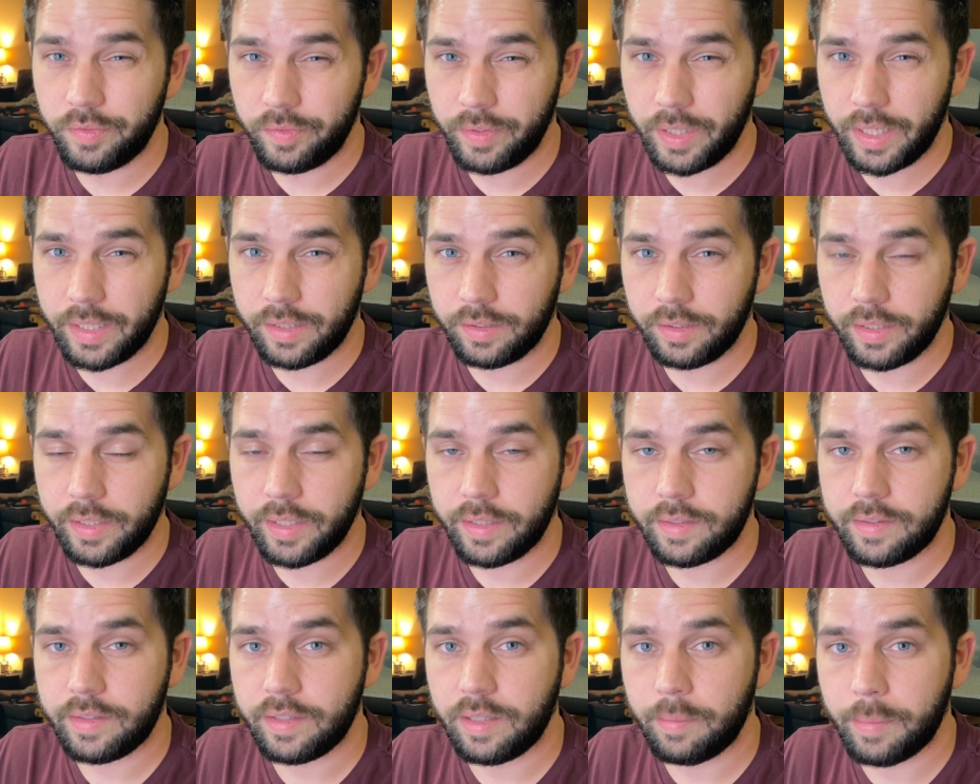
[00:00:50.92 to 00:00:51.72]

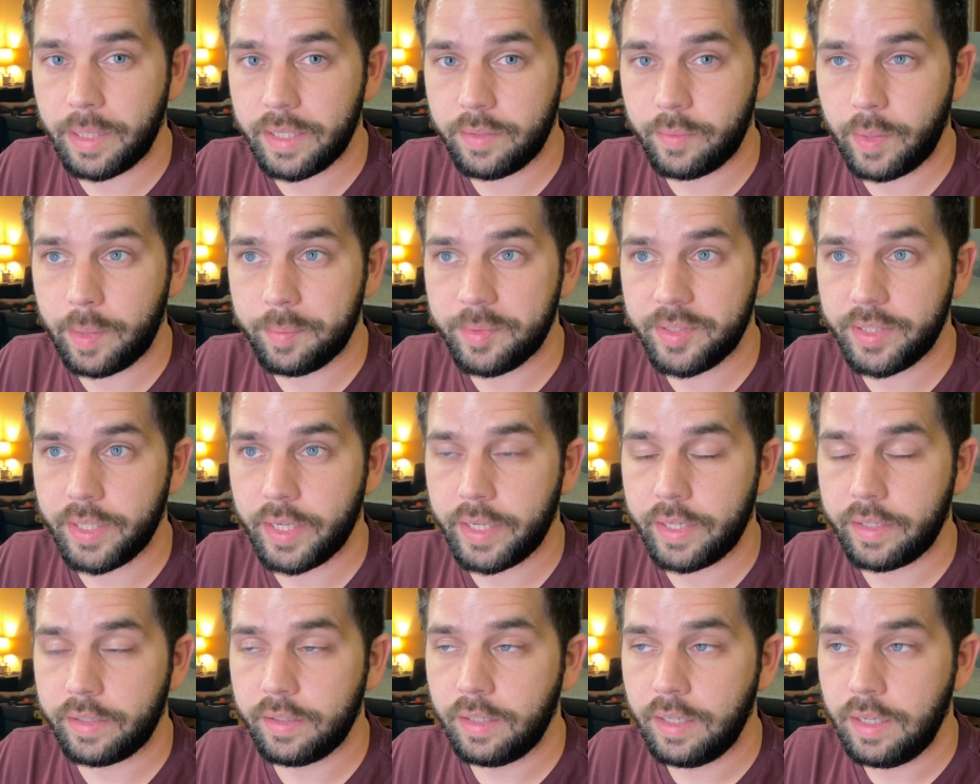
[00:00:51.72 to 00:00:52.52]
analytics into my
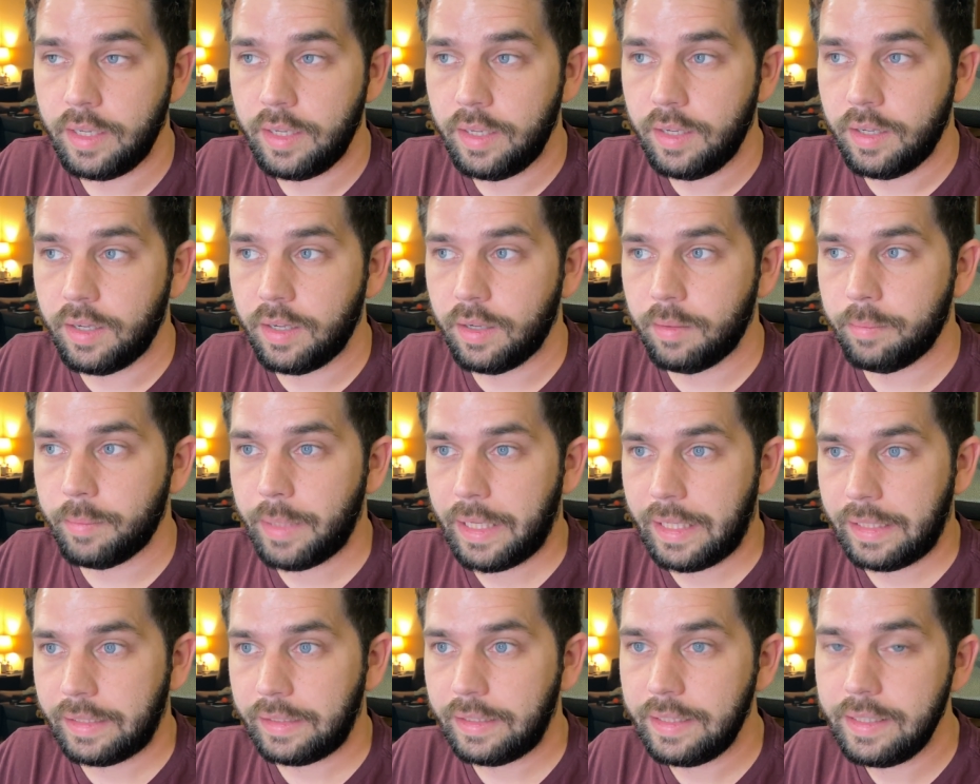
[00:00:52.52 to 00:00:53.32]
website,
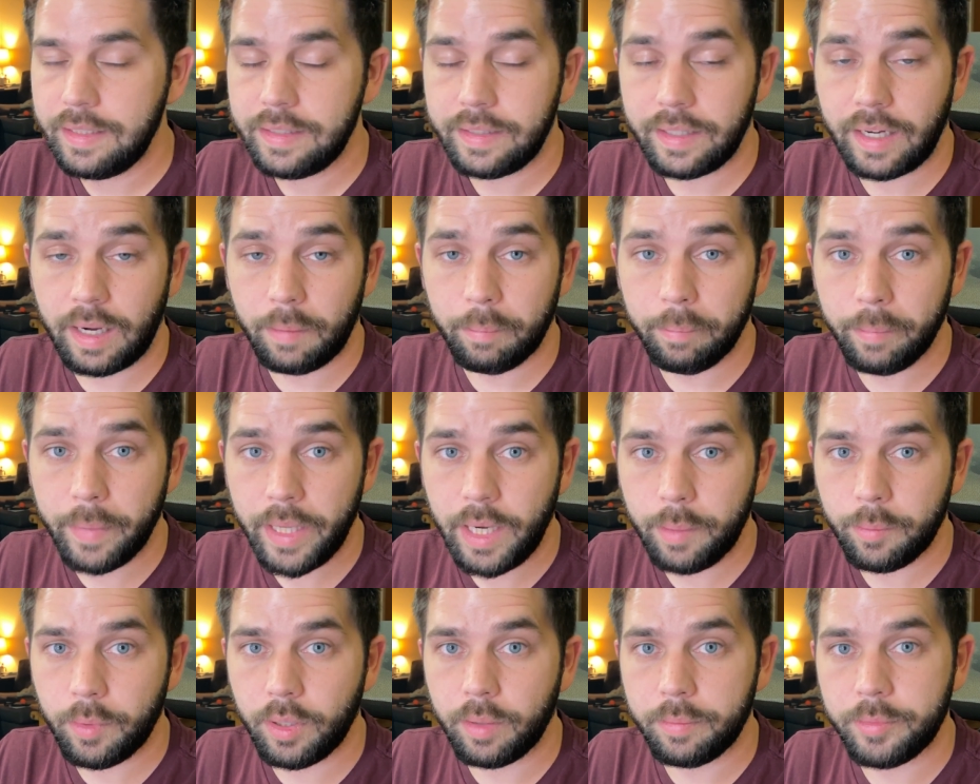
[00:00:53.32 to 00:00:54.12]
at least at a
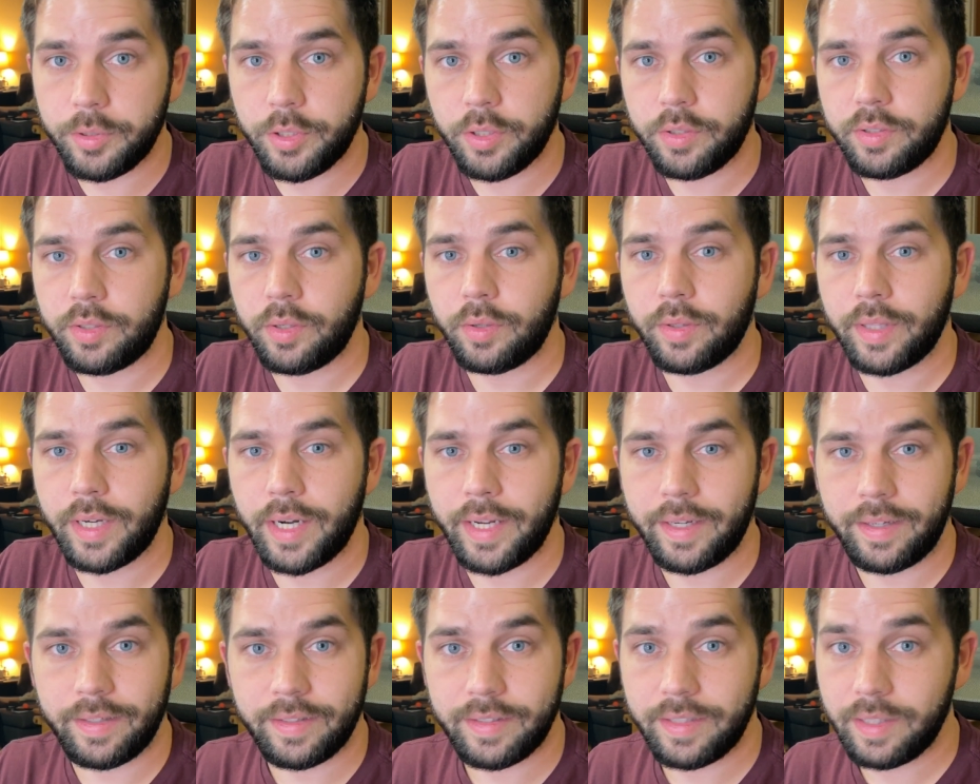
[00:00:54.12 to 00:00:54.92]
minimum, just so that
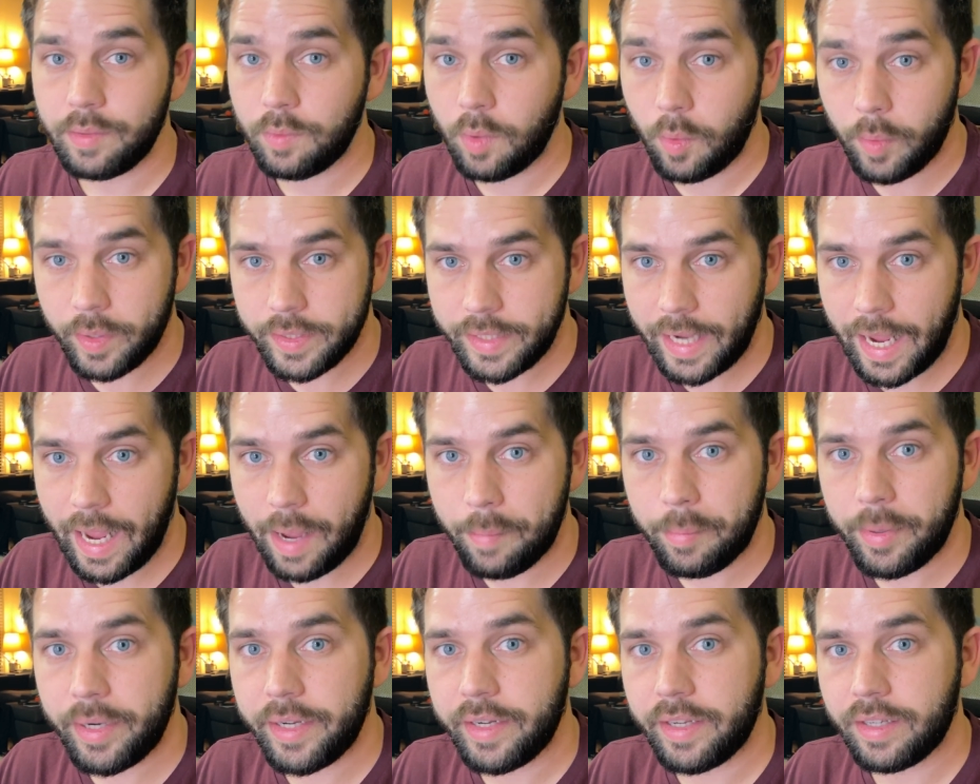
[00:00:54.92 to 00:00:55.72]
I could see what was
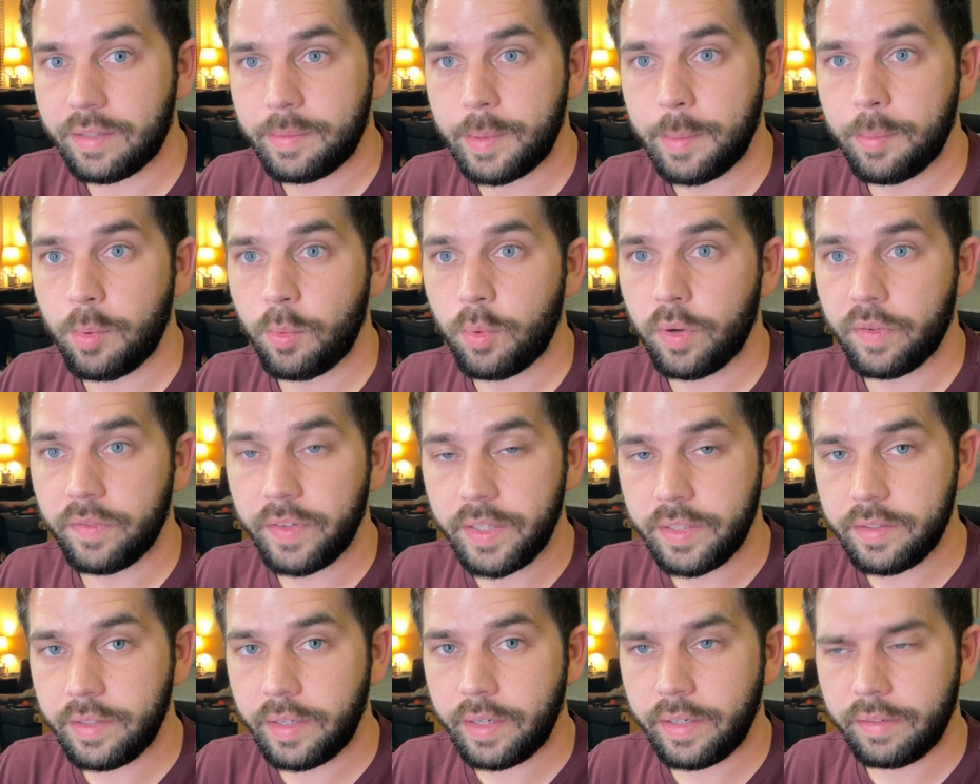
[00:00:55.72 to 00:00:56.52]
happening as people were
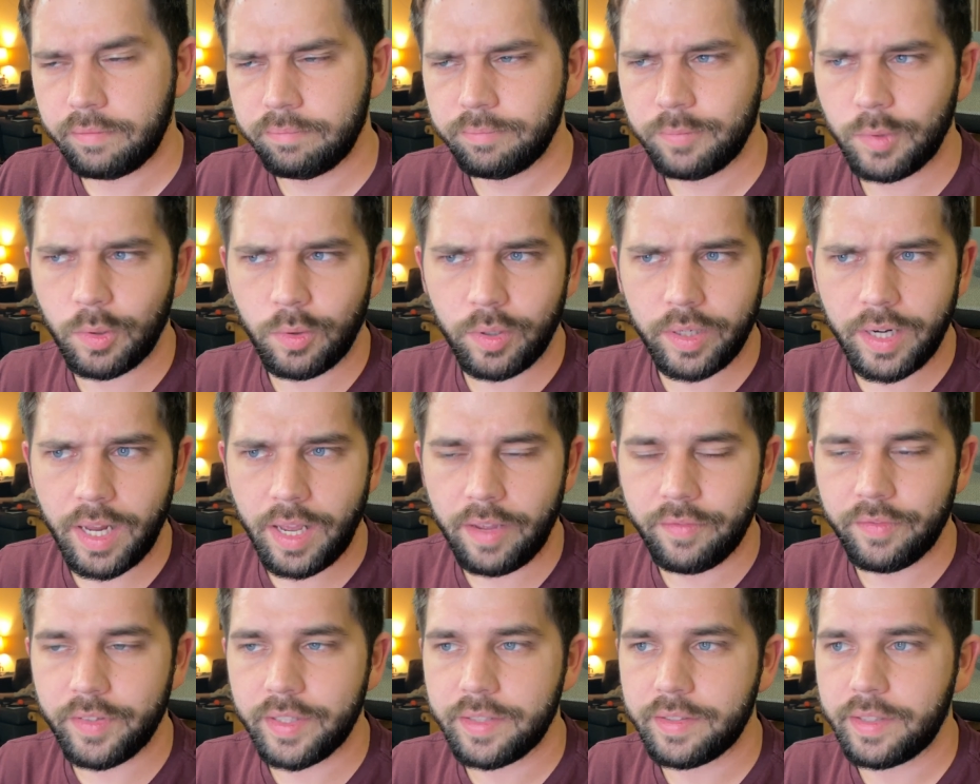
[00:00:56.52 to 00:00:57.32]
visiting or
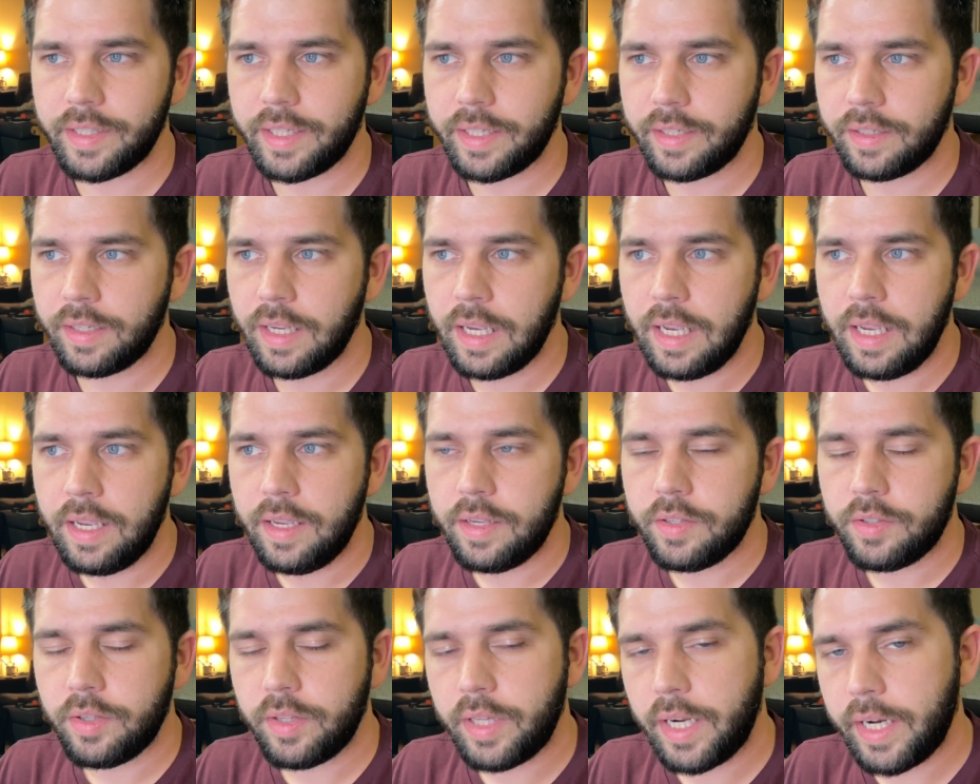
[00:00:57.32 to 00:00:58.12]
not visiting,
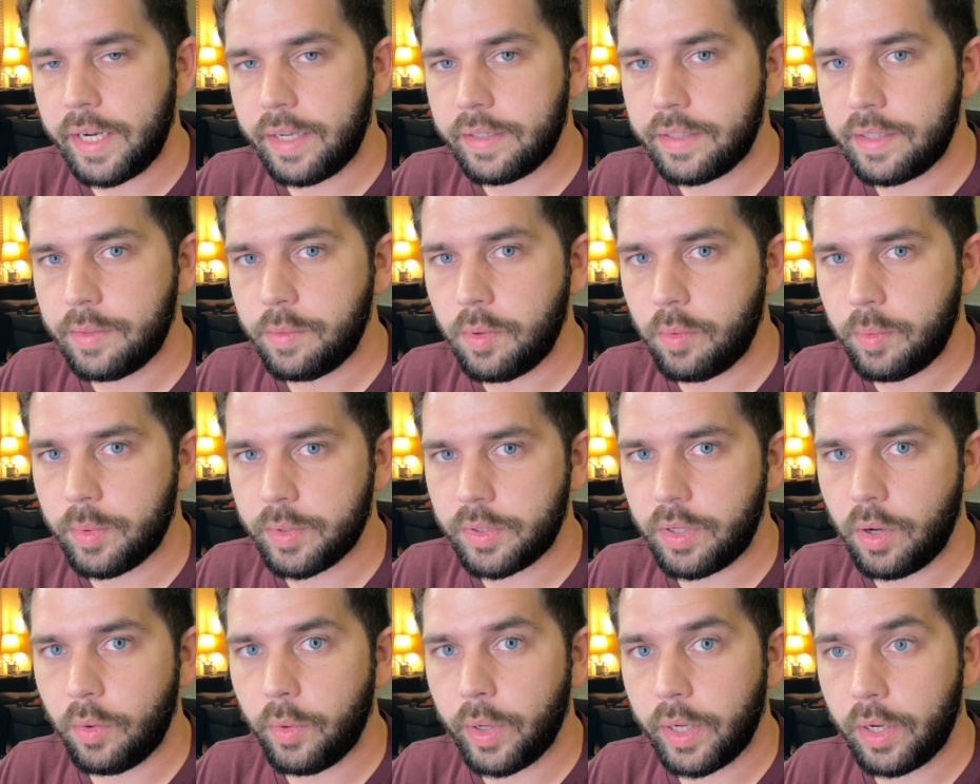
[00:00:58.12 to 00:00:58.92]
so that I could see what was
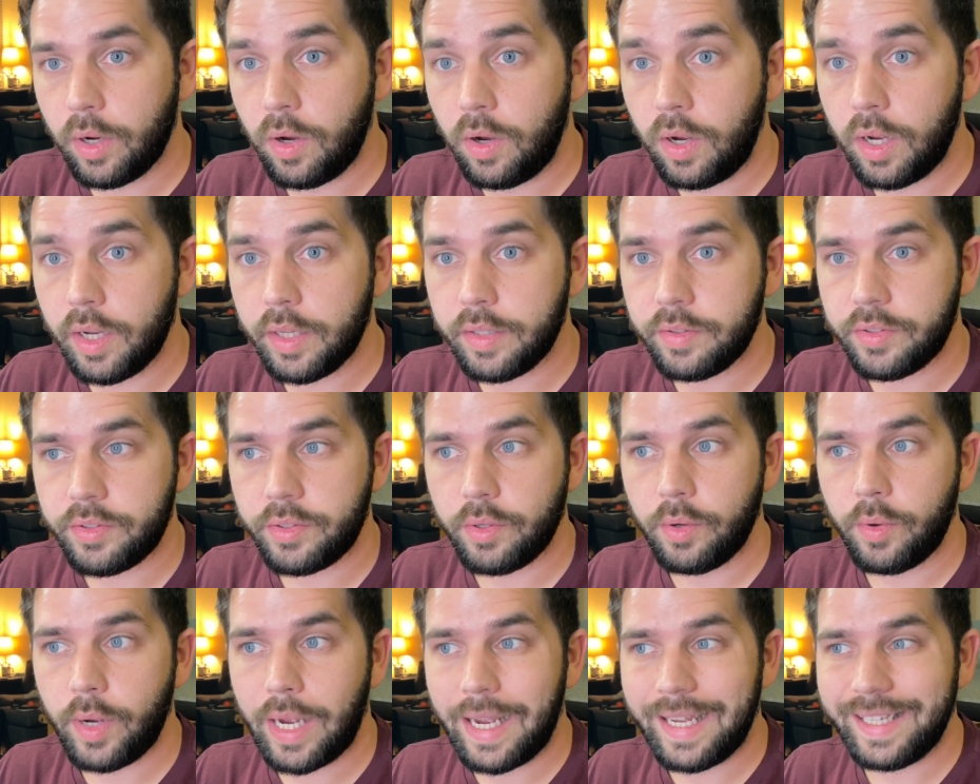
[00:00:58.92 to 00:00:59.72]
going on.
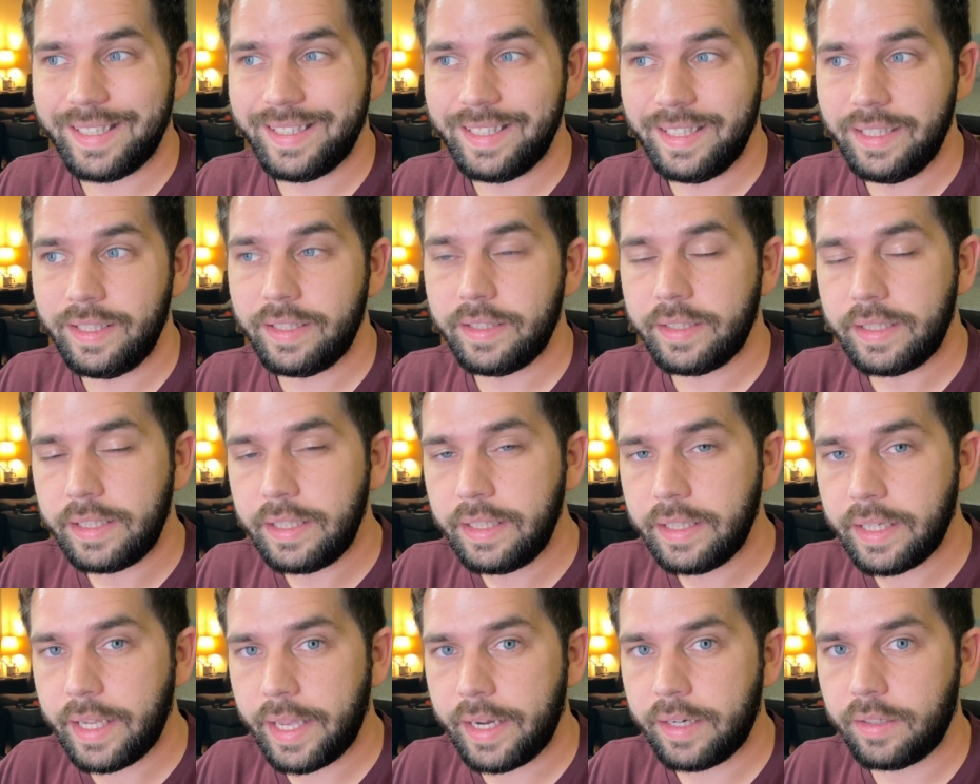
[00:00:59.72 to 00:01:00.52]
So I did
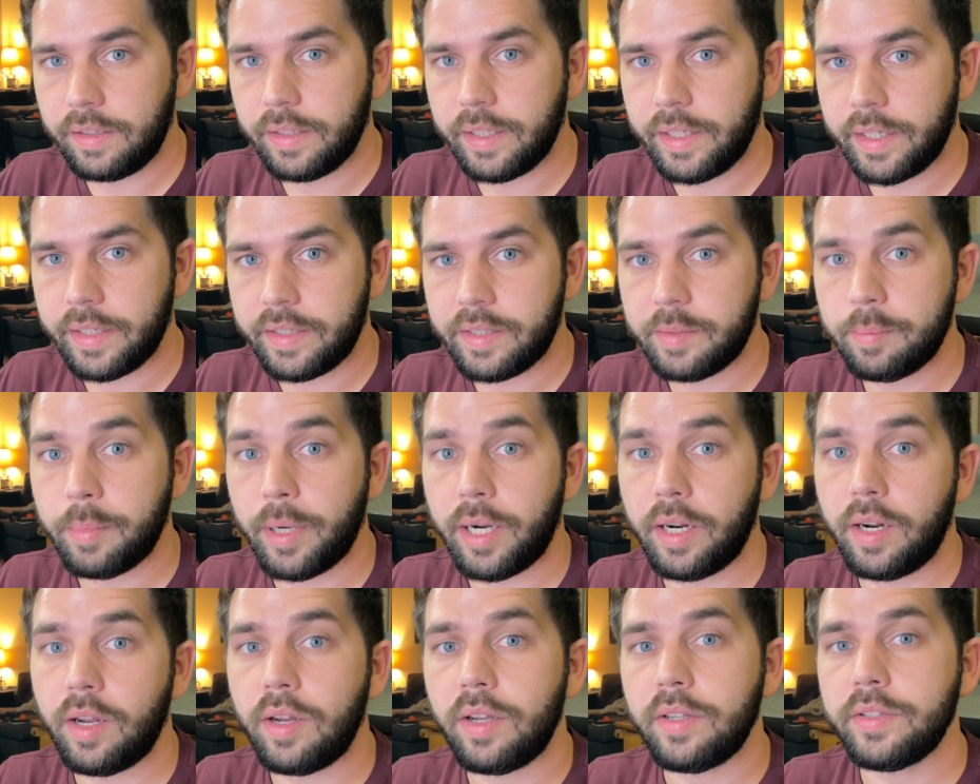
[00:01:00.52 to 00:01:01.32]
need analytics, but
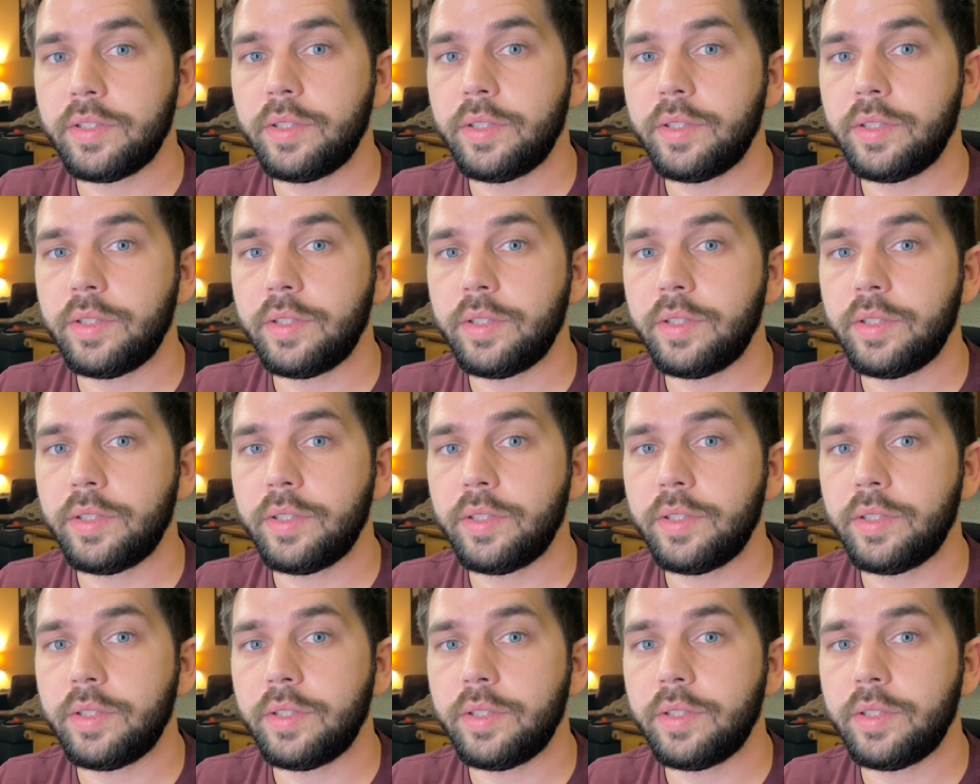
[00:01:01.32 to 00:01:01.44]
I also